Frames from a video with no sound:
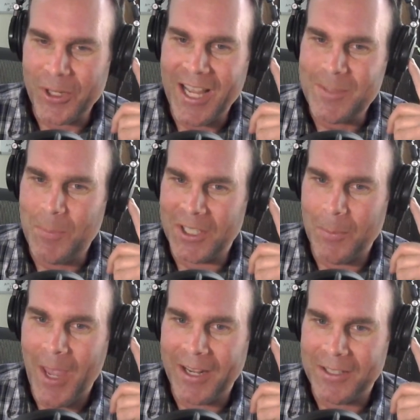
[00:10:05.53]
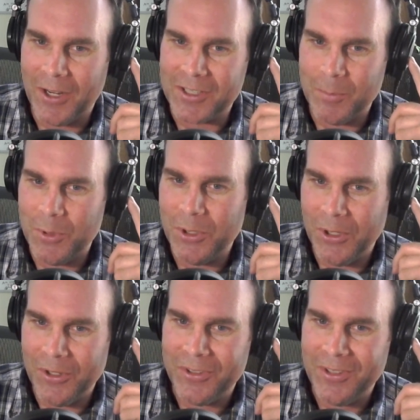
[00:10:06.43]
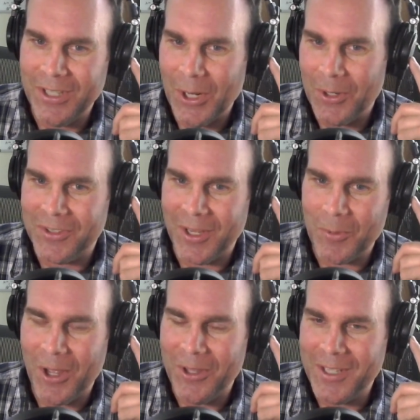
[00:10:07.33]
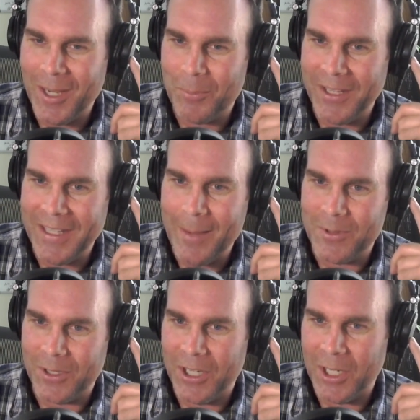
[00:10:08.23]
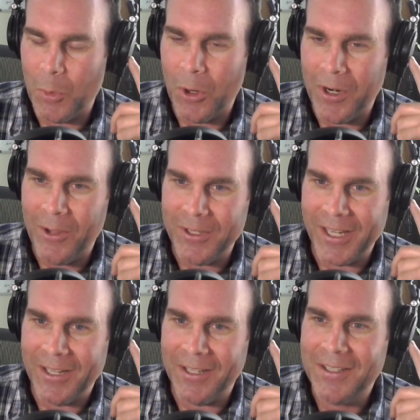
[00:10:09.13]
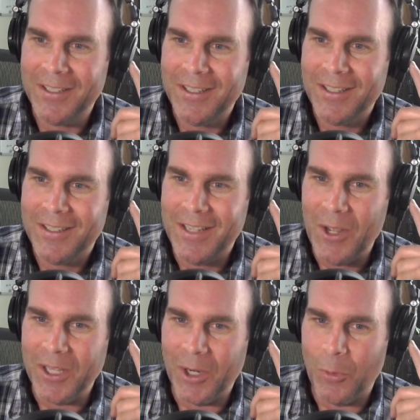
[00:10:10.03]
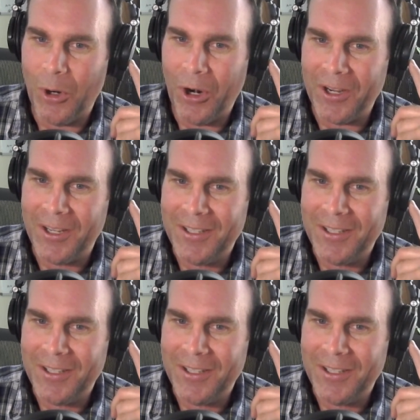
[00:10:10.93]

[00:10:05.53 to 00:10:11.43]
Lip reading: aspect of Macintosh computers. It's like, well, you can't play games on it anymore. Now you gotta work.